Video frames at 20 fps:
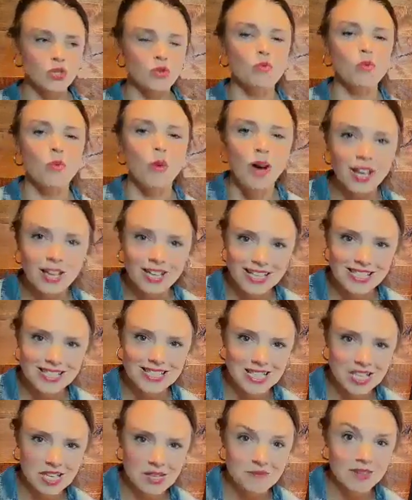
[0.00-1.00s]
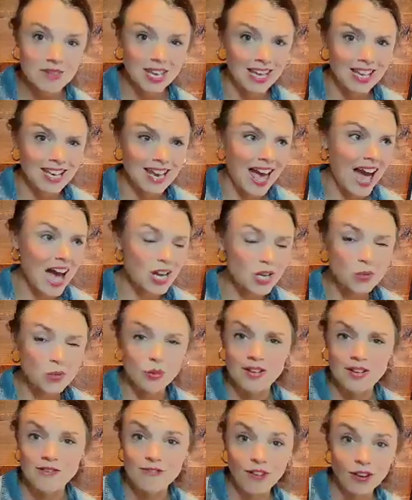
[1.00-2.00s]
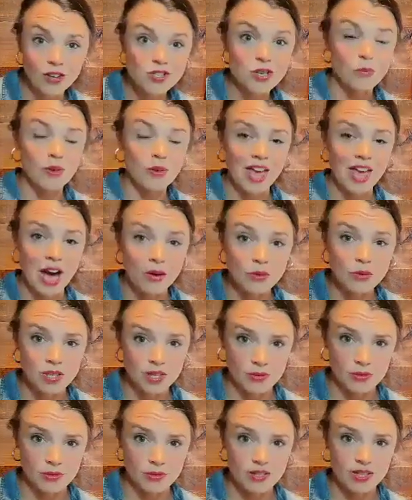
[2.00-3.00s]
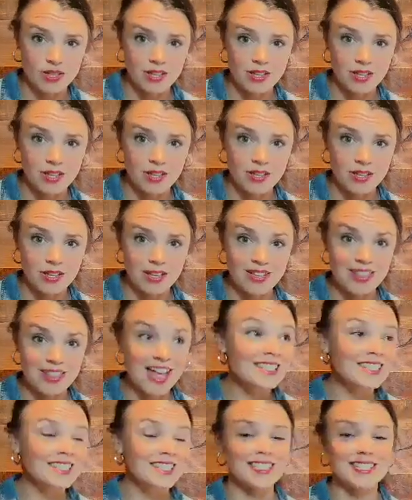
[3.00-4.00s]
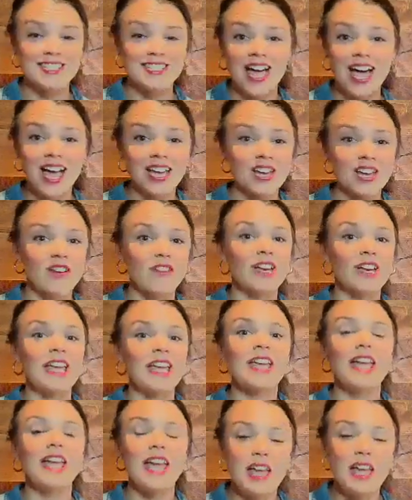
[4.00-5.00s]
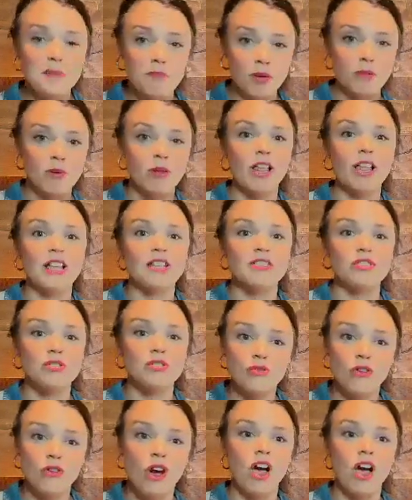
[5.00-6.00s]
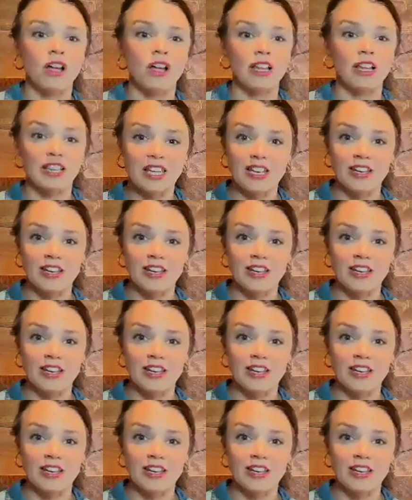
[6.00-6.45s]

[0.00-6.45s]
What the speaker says: You want a team that can actually function without you. That's the sign of a capable and strong